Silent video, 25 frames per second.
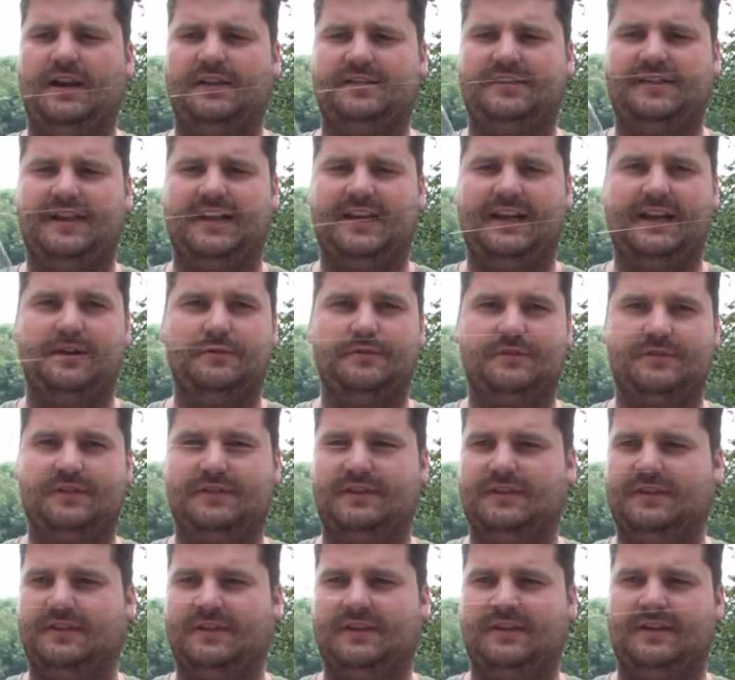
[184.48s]
that
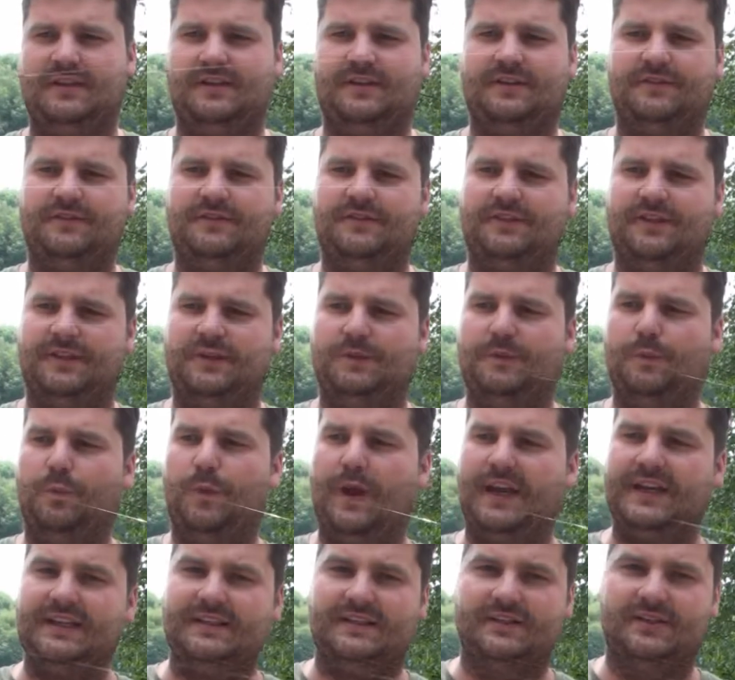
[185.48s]
out, the
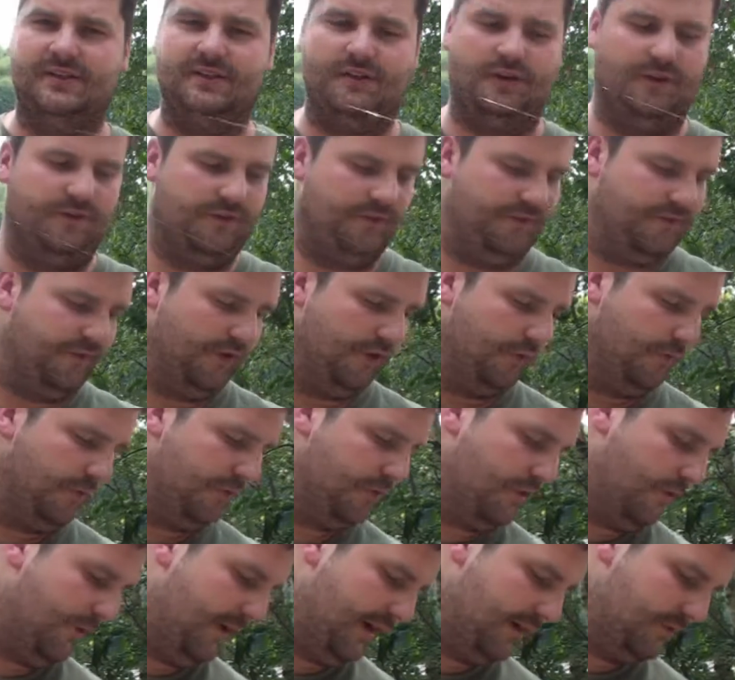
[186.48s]
weight of the float will
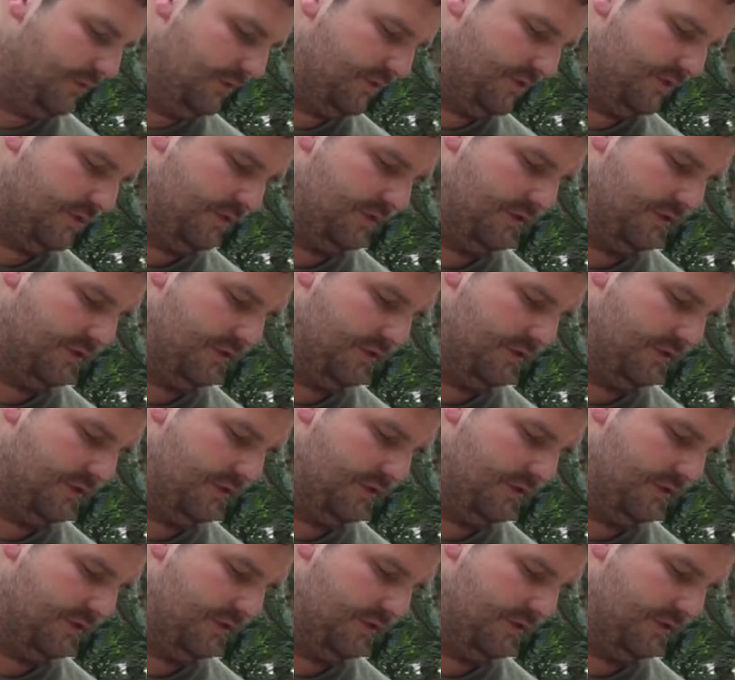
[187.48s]
go out,